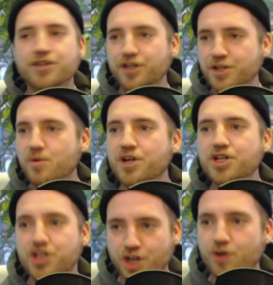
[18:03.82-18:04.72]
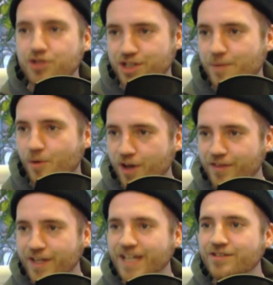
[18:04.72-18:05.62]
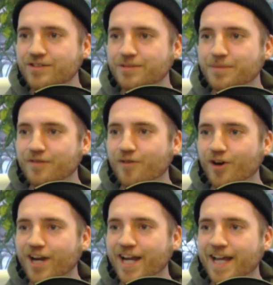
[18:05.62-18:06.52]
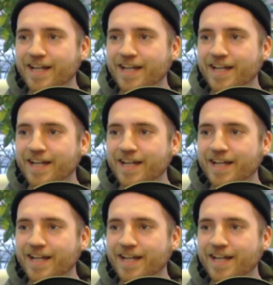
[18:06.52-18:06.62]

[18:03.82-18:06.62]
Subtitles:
you're gonna want to show someone this beforehand.